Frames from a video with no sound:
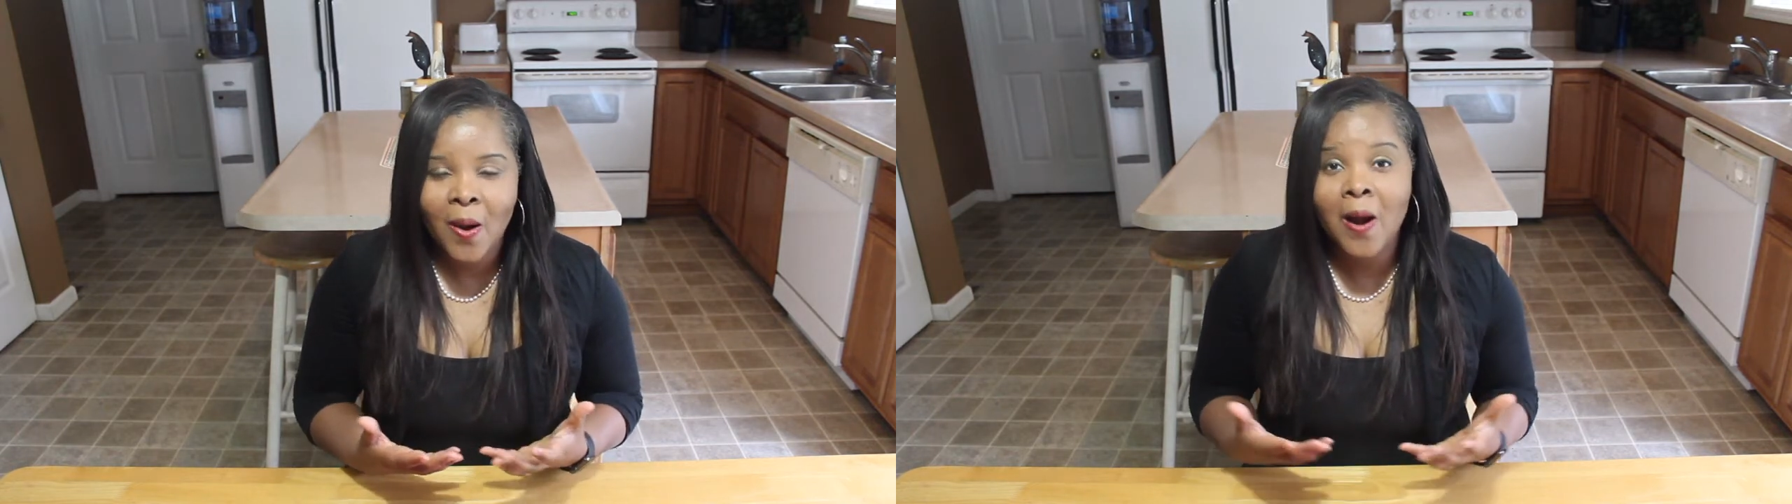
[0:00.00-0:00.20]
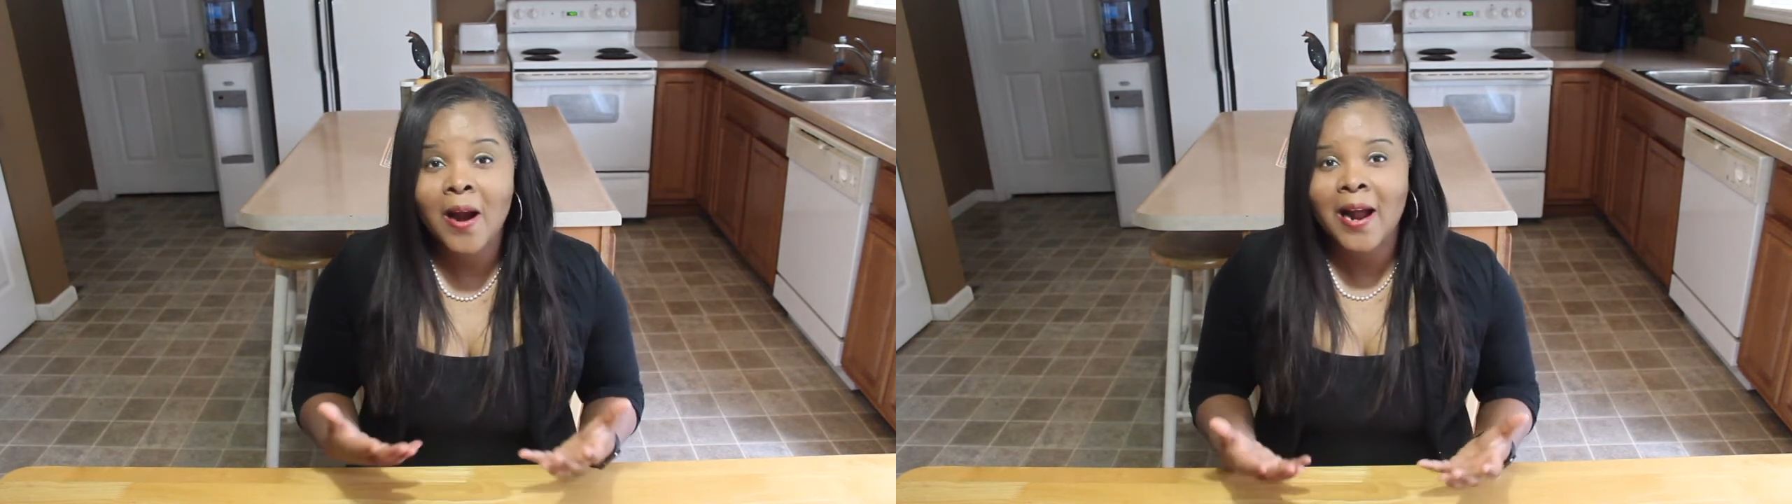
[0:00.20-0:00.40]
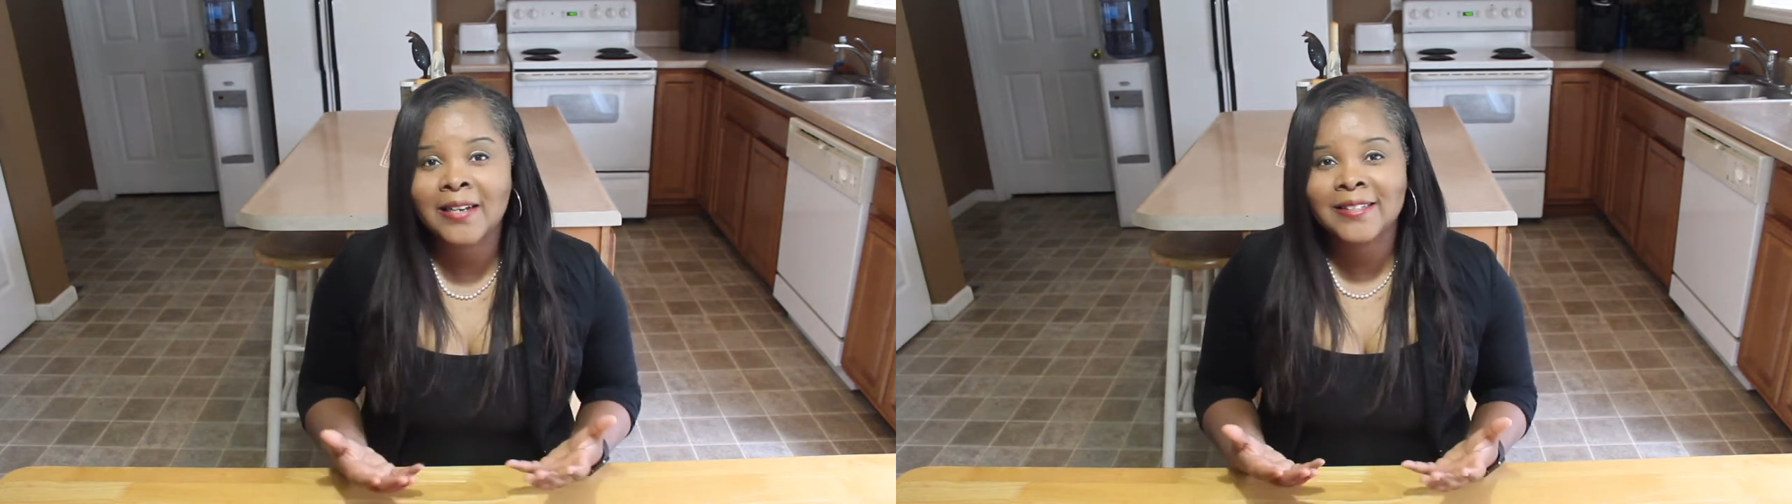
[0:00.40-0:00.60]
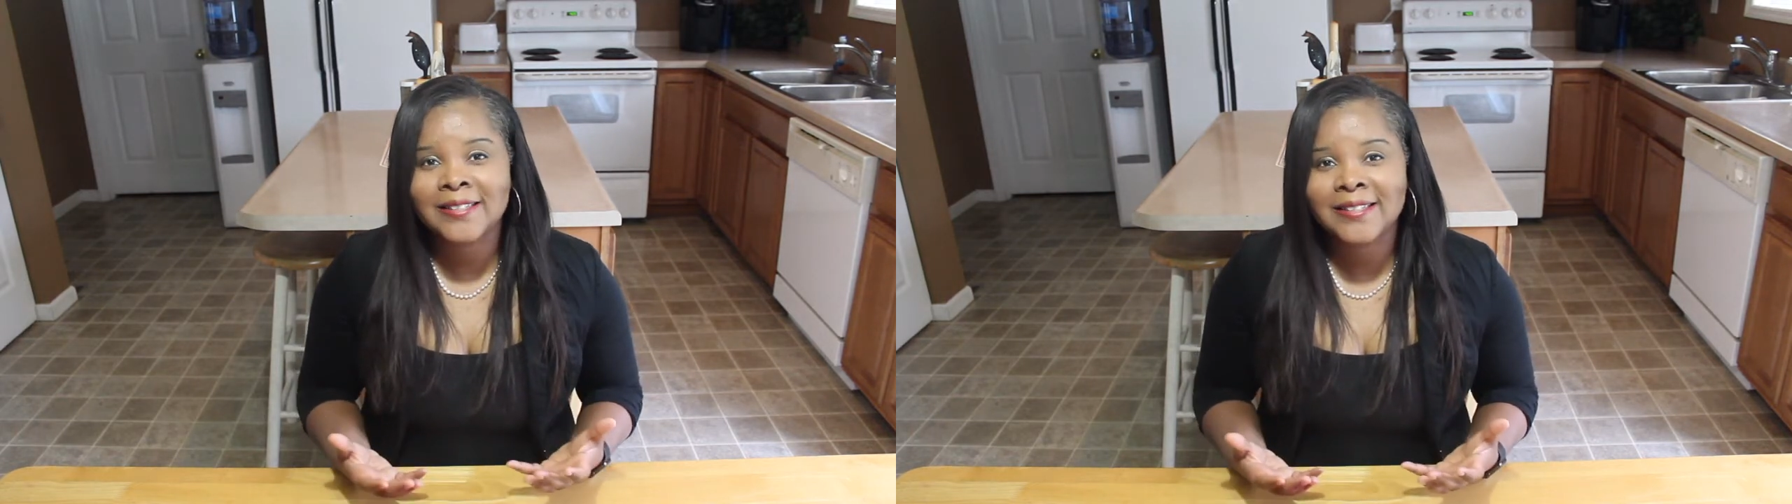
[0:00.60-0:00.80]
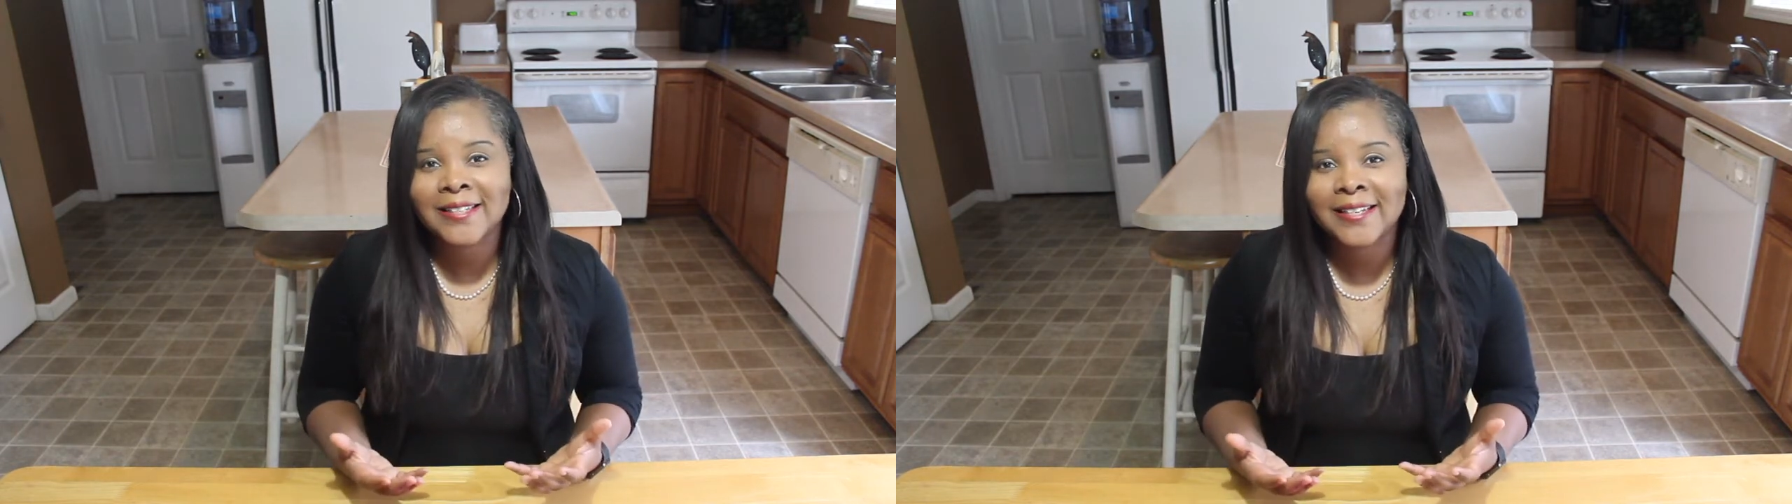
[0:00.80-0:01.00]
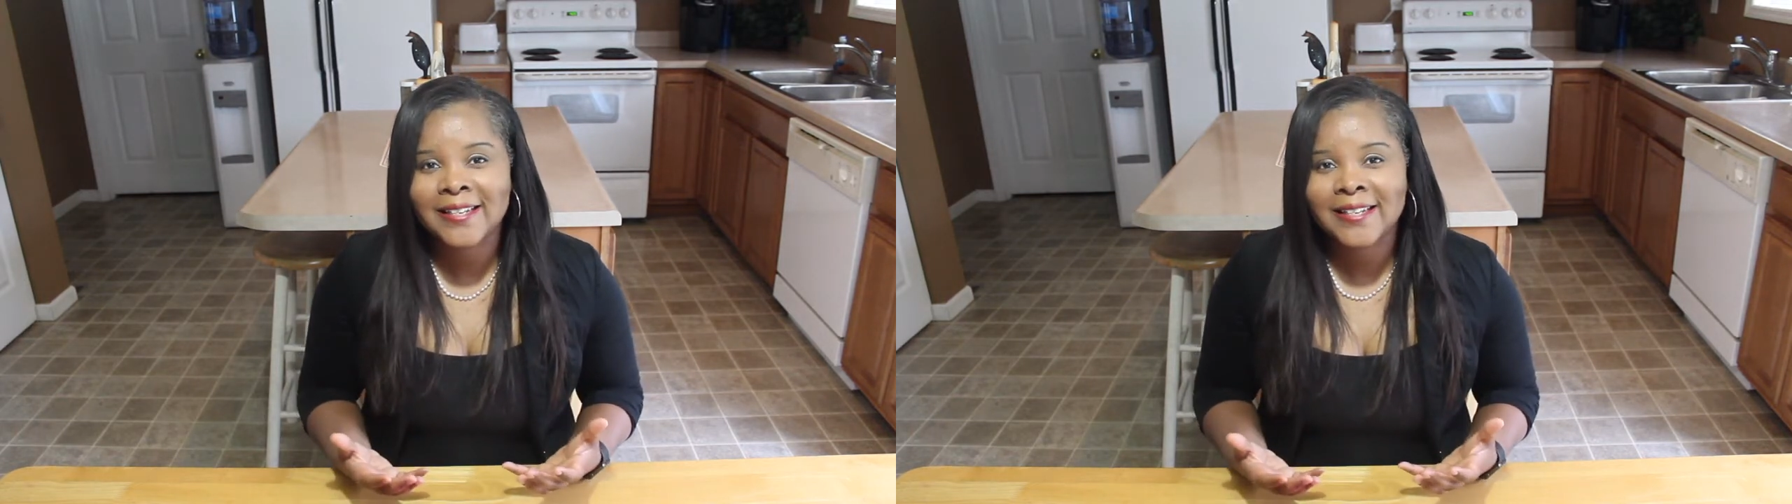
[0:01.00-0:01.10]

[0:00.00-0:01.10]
our honesty.